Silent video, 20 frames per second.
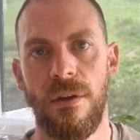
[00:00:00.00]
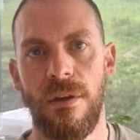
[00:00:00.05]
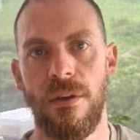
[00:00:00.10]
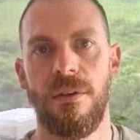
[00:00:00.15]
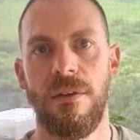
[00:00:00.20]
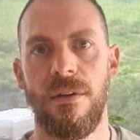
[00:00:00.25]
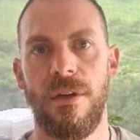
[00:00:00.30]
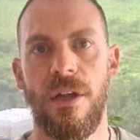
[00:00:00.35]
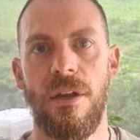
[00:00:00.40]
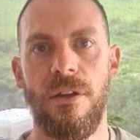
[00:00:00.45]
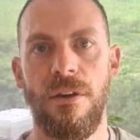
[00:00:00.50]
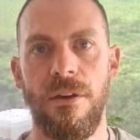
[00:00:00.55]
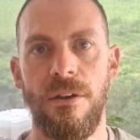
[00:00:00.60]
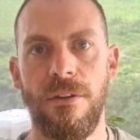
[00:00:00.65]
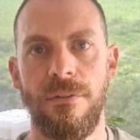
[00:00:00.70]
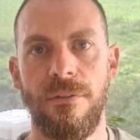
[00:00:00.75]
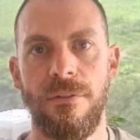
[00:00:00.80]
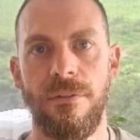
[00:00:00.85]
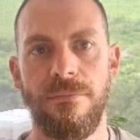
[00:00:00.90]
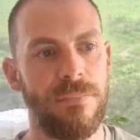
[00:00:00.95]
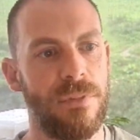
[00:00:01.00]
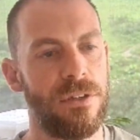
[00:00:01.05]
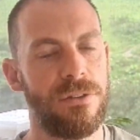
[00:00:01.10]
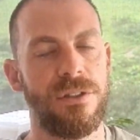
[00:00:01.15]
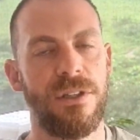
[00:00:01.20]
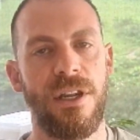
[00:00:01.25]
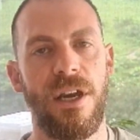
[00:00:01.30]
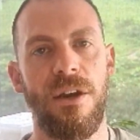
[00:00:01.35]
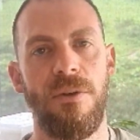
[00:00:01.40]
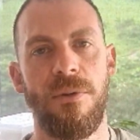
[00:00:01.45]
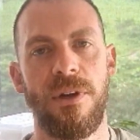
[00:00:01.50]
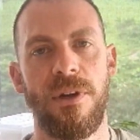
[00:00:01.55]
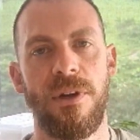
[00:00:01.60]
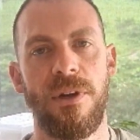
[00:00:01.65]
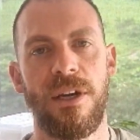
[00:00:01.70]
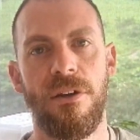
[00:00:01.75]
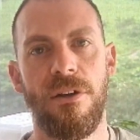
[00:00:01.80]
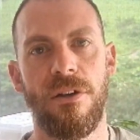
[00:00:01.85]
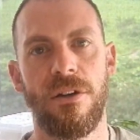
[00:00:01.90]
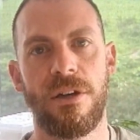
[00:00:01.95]
Hello, today we're going to
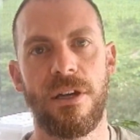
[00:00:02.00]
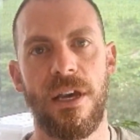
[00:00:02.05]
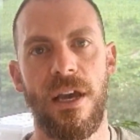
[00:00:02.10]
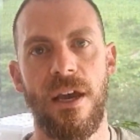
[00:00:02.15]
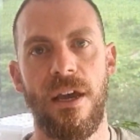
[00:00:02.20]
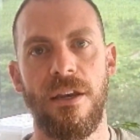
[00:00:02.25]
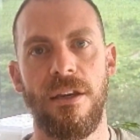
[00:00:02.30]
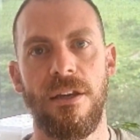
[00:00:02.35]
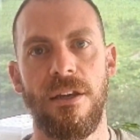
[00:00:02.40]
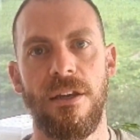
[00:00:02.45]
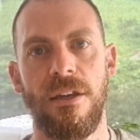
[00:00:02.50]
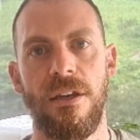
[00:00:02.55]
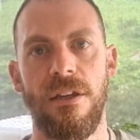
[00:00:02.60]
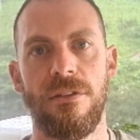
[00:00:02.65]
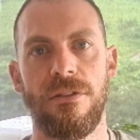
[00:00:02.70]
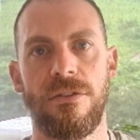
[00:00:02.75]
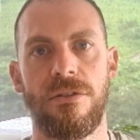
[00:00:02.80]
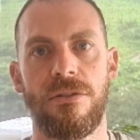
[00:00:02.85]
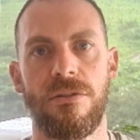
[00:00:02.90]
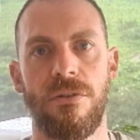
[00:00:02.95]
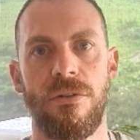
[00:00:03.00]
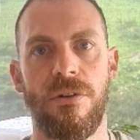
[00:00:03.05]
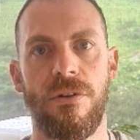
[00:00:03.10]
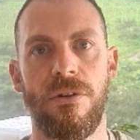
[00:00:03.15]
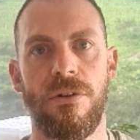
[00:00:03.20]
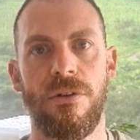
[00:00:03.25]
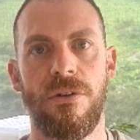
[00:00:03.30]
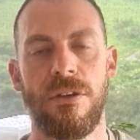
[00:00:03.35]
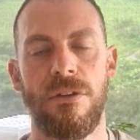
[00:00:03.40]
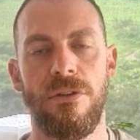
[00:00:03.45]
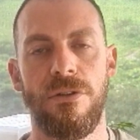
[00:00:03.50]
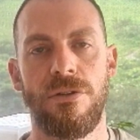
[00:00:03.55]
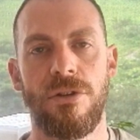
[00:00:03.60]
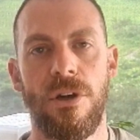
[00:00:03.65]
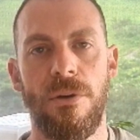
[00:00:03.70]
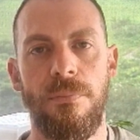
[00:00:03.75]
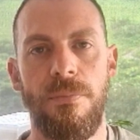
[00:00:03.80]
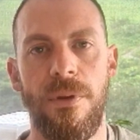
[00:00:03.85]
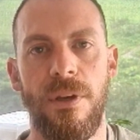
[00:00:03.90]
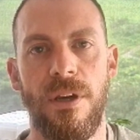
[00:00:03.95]
look at installing
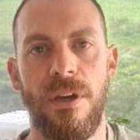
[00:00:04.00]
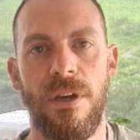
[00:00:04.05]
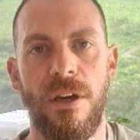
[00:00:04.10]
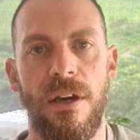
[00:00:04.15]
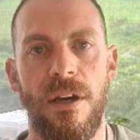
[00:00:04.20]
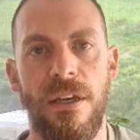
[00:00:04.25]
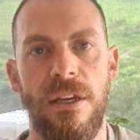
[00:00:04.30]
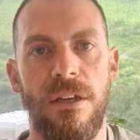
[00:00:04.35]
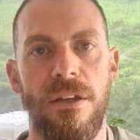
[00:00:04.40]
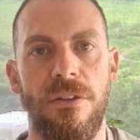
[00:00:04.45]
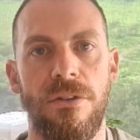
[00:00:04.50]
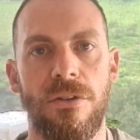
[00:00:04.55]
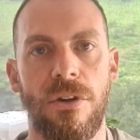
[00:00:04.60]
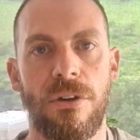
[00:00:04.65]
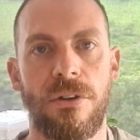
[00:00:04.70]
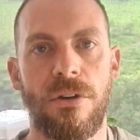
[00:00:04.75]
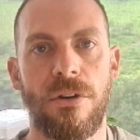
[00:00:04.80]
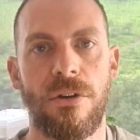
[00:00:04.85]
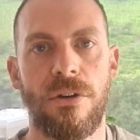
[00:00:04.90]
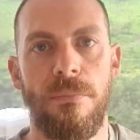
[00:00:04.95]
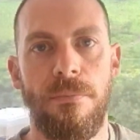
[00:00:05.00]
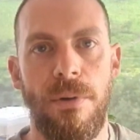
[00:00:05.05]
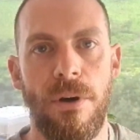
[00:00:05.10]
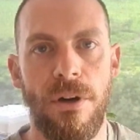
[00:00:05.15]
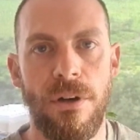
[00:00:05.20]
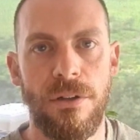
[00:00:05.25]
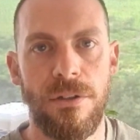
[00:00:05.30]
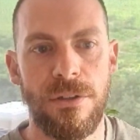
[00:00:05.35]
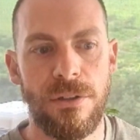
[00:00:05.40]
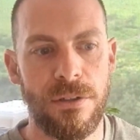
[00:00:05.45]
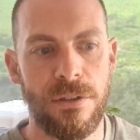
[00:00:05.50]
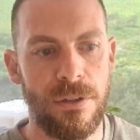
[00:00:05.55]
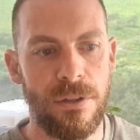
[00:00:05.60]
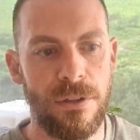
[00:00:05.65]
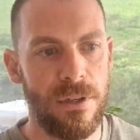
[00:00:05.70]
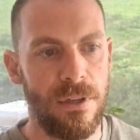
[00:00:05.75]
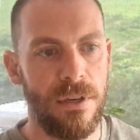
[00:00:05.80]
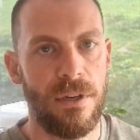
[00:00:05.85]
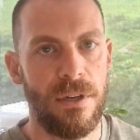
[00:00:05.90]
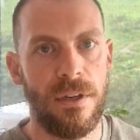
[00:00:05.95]
Utopia in Docker Compose.
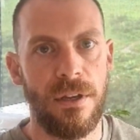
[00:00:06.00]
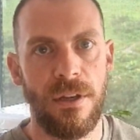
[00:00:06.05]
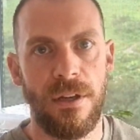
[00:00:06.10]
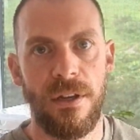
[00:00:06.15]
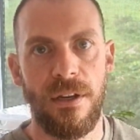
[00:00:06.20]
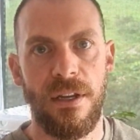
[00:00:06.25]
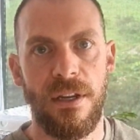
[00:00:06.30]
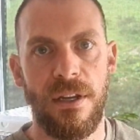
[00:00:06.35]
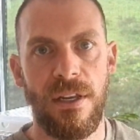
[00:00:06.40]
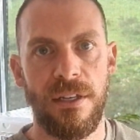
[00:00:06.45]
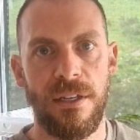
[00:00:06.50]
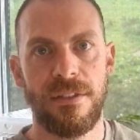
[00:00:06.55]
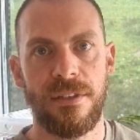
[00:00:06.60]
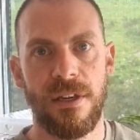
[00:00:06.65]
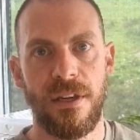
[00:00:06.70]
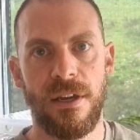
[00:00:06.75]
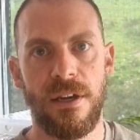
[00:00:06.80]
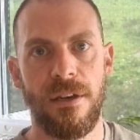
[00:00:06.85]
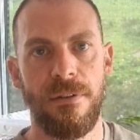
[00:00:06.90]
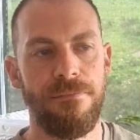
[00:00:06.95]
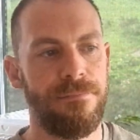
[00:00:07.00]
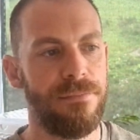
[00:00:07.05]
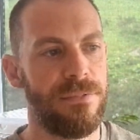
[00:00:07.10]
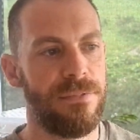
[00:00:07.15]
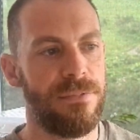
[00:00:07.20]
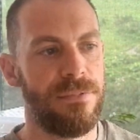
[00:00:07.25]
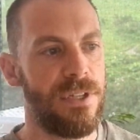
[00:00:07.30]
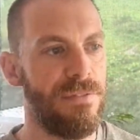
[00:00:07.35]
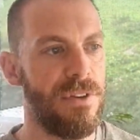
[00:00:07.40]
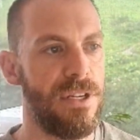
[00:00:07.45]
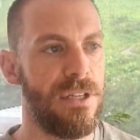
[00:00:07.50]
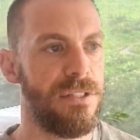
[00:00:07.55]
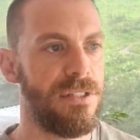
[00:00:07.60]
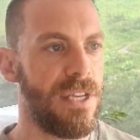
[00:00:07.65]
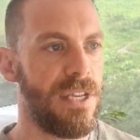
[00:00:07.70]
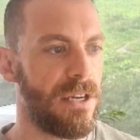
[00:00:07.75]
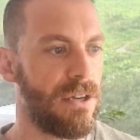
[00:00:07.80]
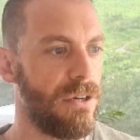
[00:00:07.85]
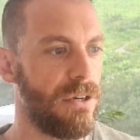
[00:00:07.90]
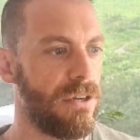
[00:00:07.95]
Let's dive in and
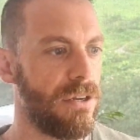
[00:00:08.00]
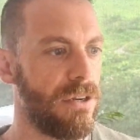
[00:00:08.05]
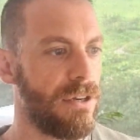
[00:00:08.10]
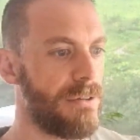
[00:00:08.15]
take a look.